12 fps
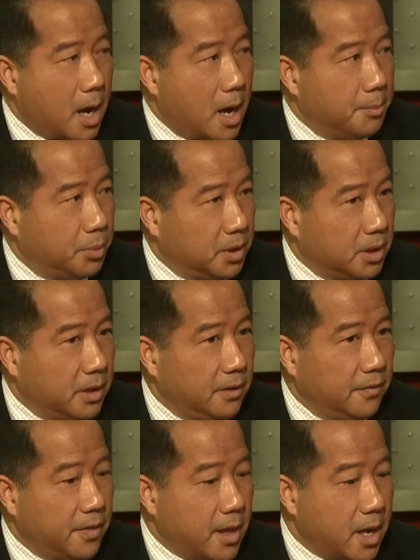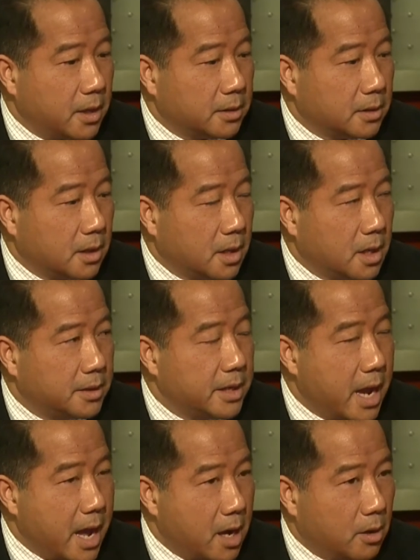I believe that uh,
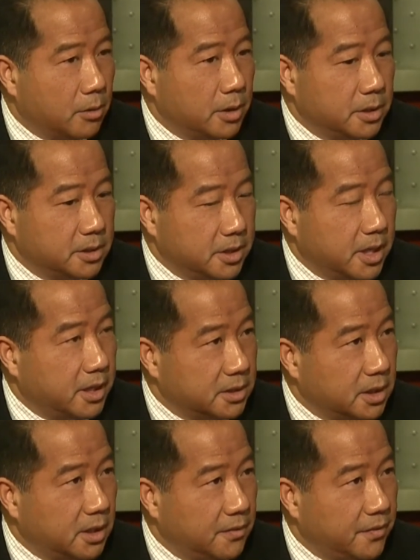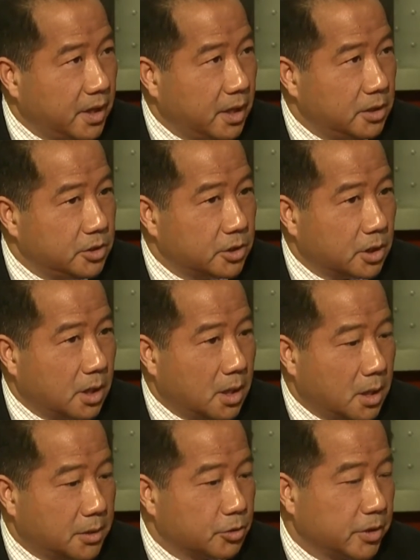now, in today's day of age,
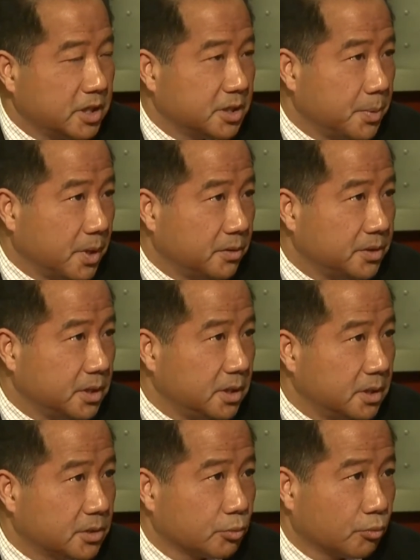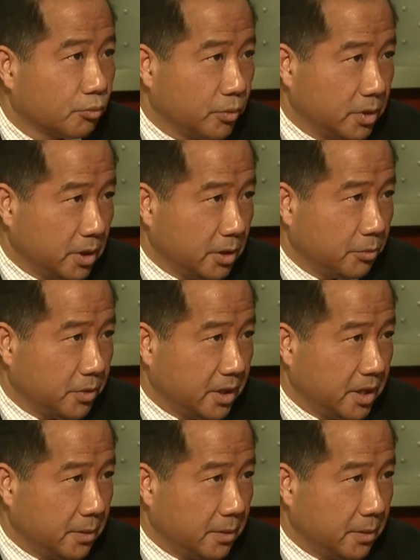uh, transparency is really, really